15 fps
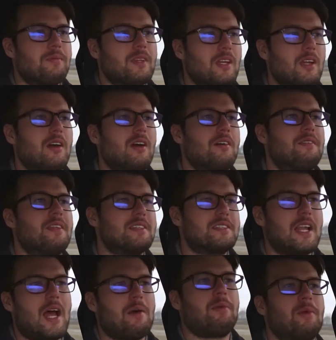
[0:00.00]
If this
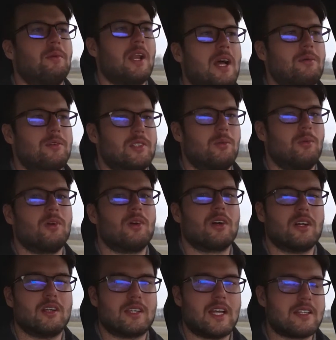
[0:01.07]
had happened when I was at
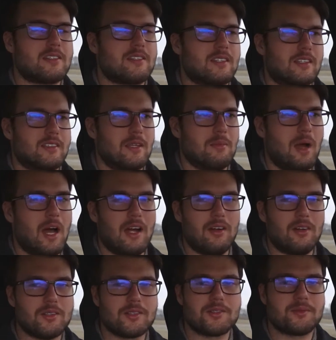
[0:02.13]
work, that's 60
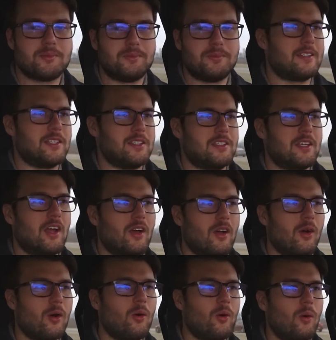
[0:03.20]
miles. That's a
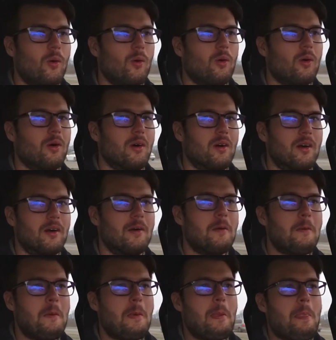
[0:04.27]
tow or,
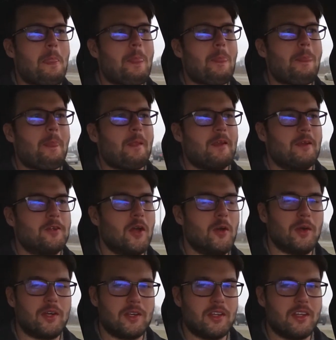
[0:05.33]

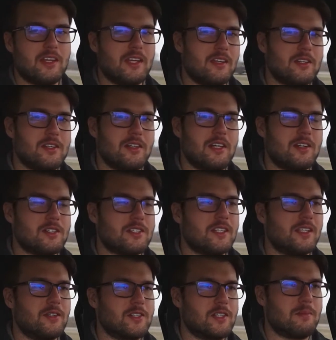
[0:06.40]
towing to the nearest
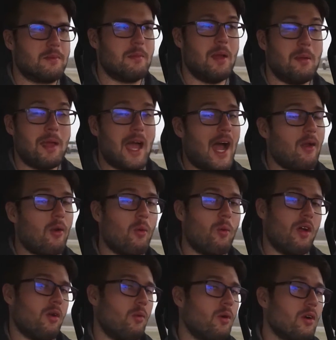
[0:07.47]
dealership that maybe I don't
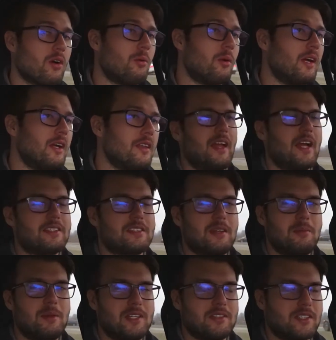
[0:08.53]
want to work with. That's
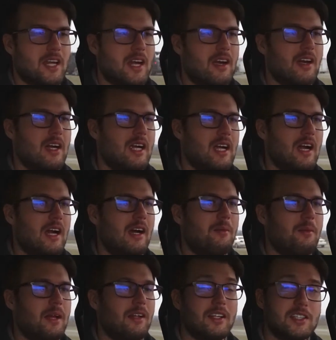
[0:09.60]
a bit scary.
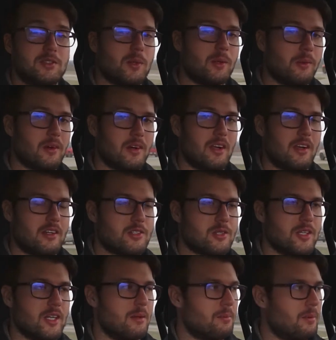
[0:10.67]
At least we weren't on a
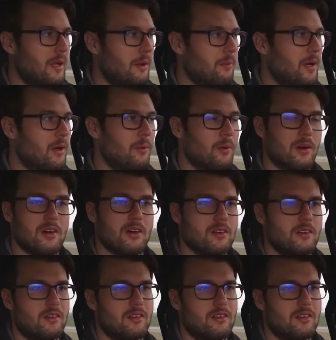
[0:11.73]
trip and we weren't,